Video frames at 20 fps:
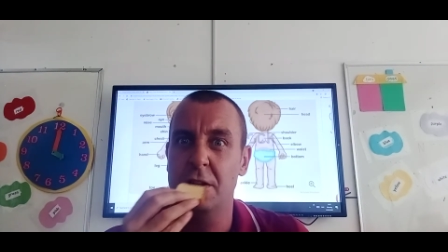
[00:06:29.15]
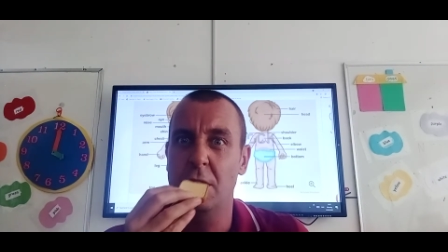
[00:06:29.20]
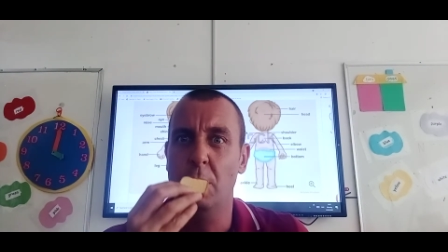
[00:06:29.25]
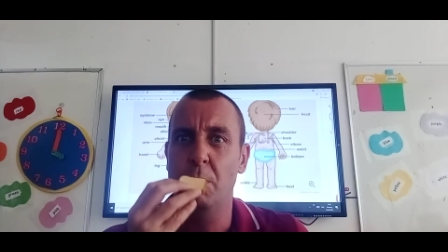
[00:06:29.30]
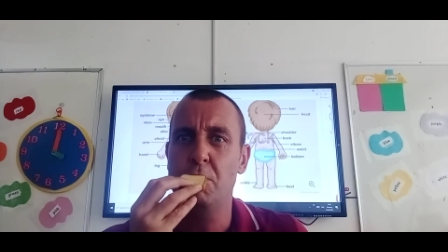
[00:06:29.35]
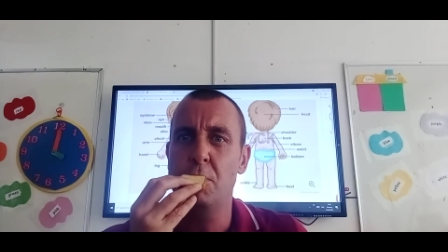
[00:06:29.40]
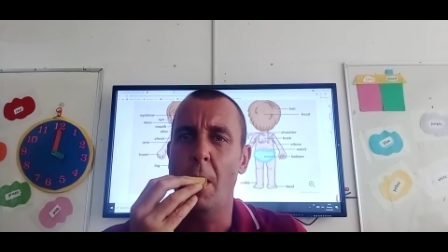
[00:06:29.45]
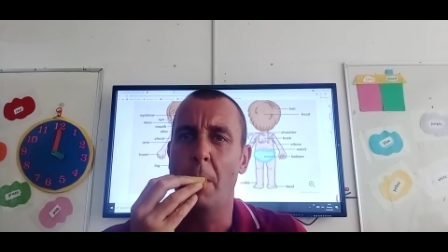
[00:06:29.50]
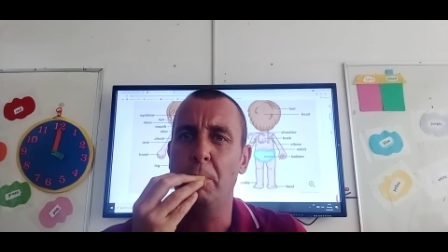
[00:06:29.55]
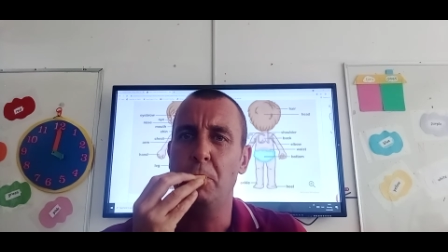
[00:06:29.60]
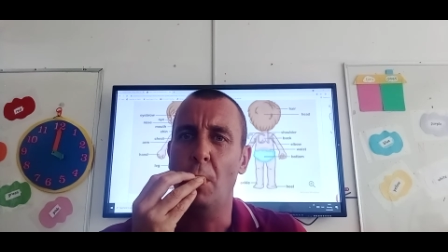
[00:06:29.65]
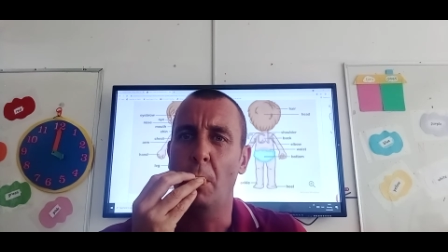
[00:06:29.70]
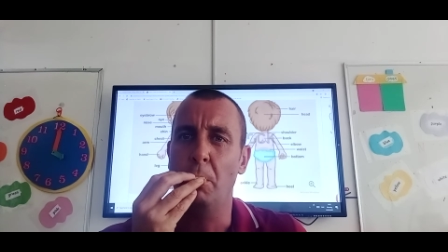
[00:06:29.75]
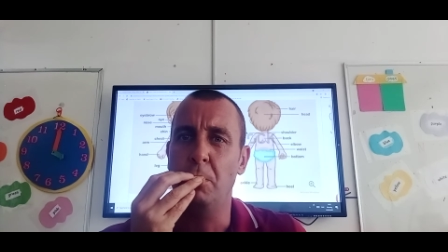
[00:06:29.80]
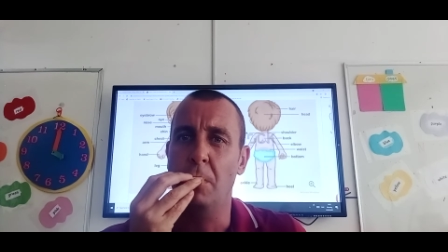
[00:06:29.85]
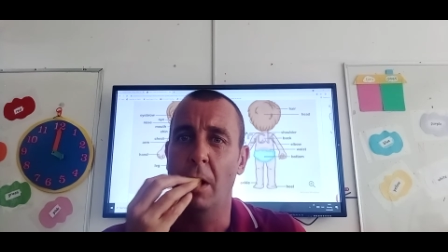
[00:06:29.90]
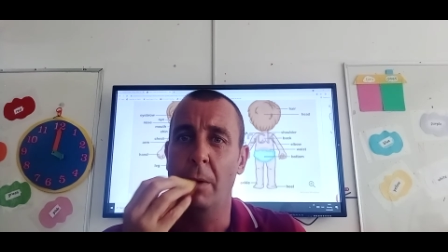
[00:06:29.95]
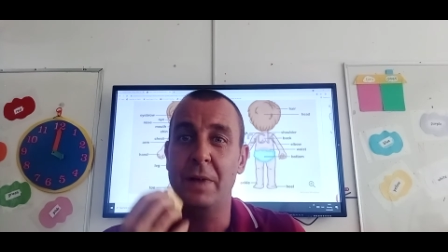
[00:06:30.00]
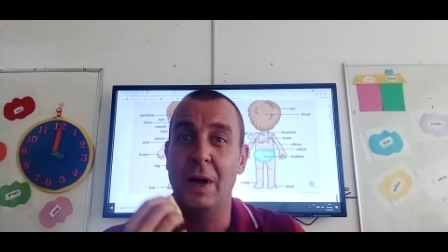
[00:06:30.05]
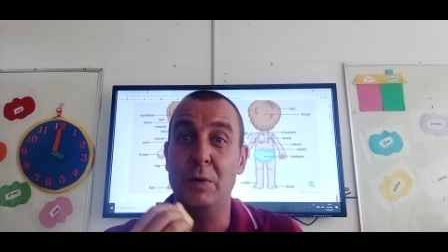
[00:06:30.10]
So yum yum
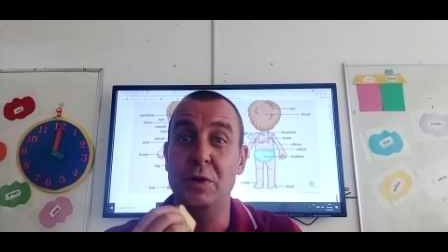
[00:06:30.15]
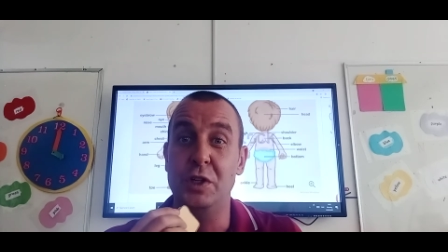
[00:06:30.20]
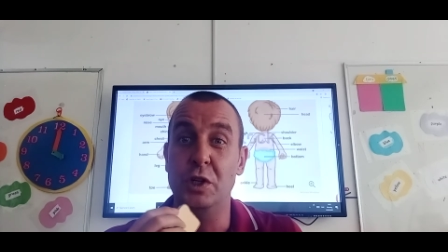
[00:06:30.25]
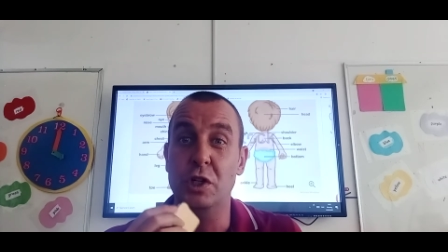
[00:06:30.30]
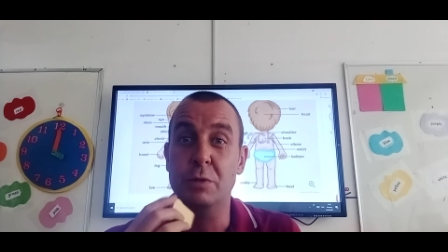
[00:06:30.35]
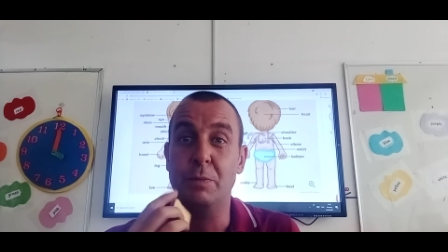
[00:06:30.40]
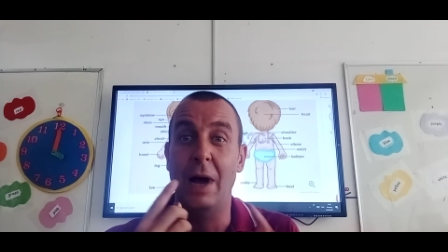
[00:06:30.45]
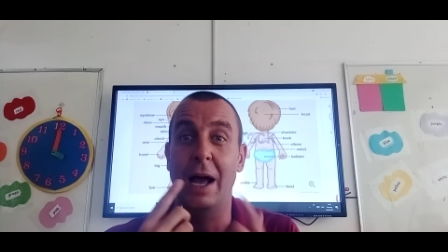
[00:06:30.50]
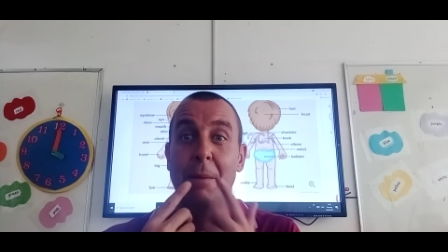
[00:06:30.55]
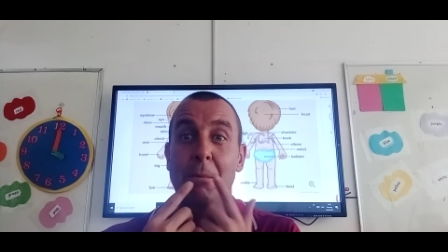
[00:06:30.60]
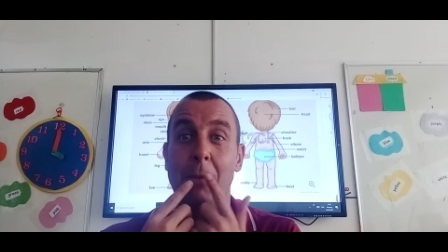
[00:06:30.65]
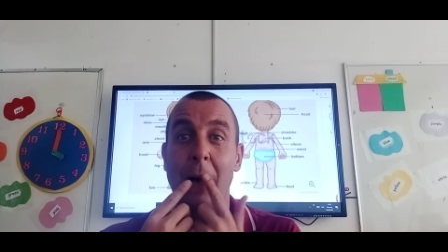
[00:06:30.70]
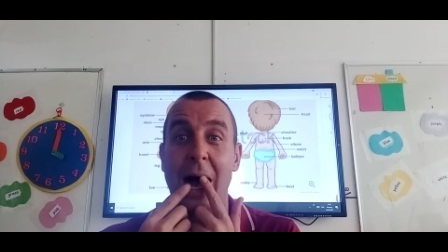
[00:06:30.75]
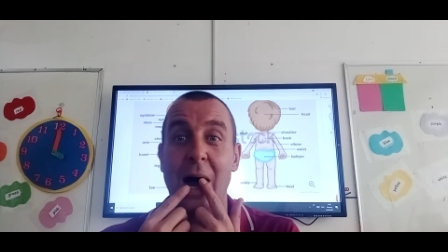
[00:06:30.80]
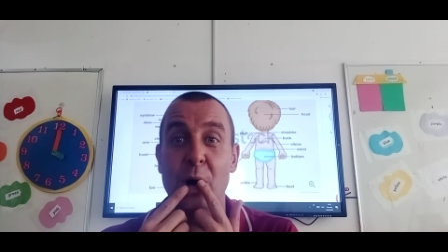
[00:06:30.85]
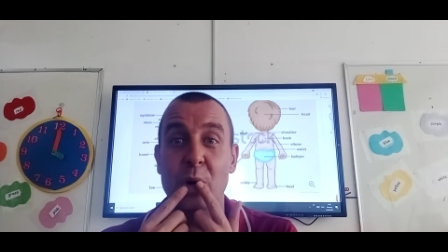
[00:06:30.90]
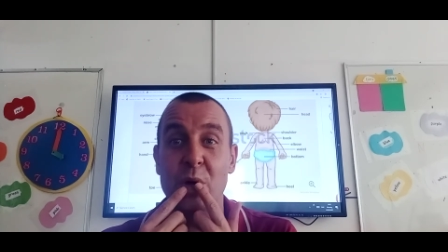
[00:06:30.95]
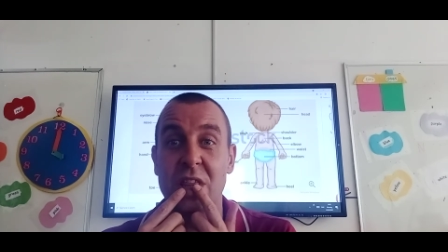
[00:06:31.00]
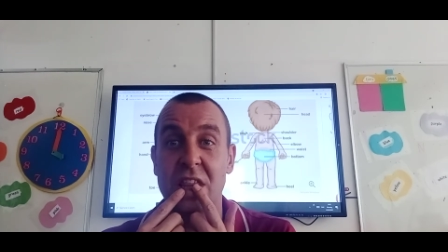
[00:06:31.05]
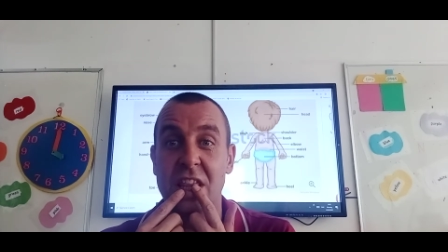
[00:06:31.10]
yum. I would use my
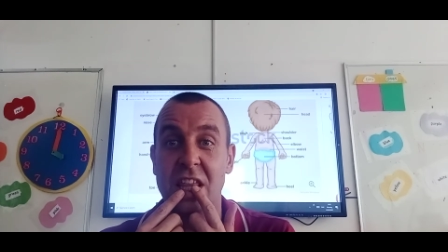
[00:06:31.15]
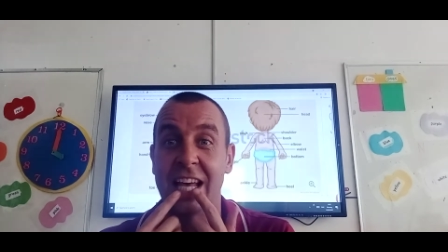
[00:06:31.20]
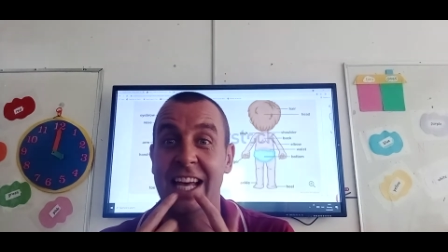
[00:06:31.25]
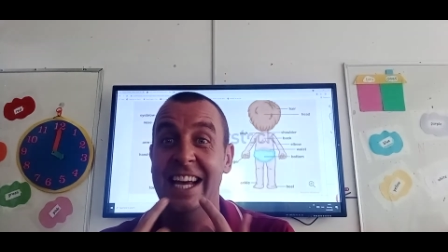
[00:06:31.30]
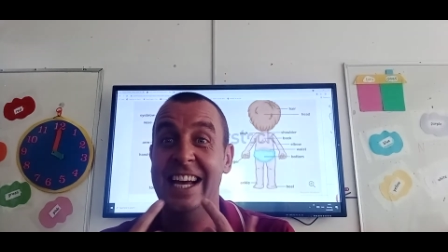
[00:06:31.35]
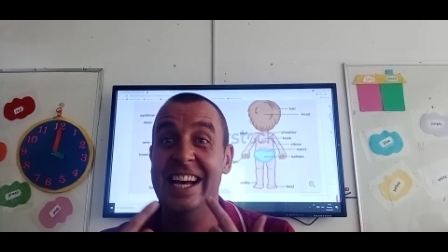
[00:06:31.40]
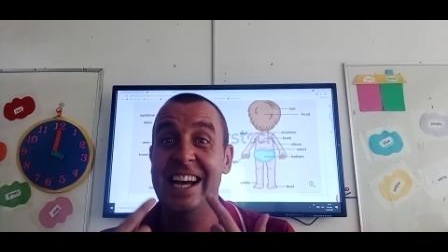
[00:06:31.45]
mouth